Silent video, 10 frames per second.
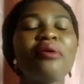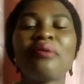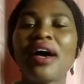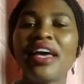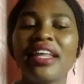
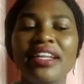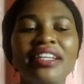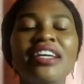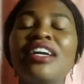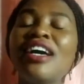
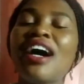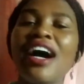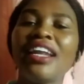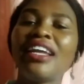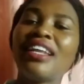And
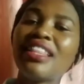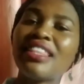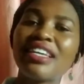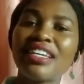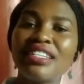another
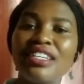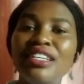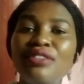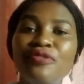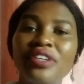thing
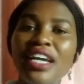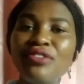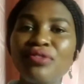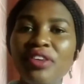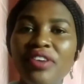is, if you get
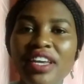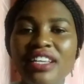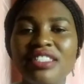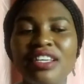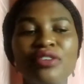to 3
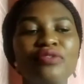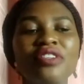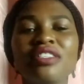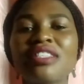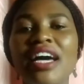years and you
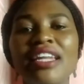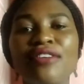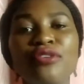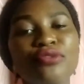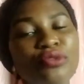decided
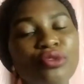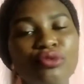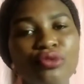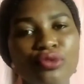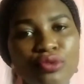not to go
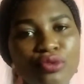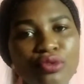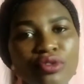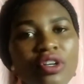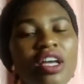to
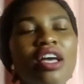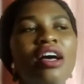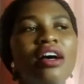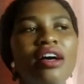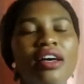school
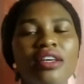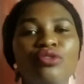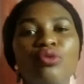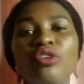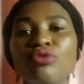and
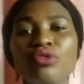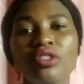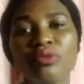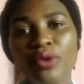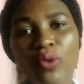you want to
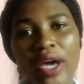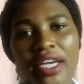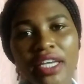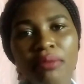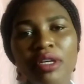still be
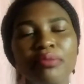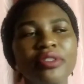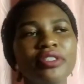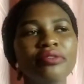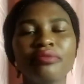working,
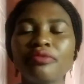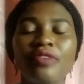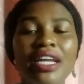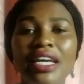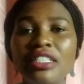maybe
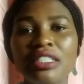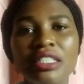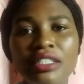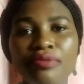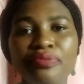
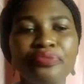financially,